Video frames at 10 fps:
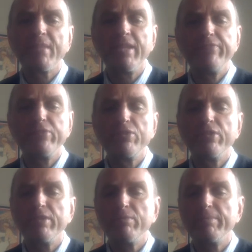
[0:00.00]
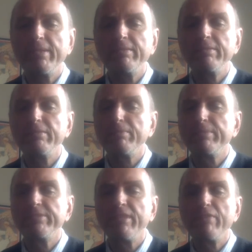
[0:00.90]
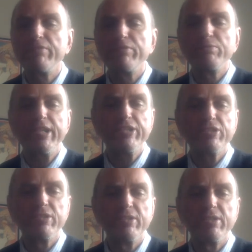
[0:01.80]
If you could, it would be the preserve of the rich.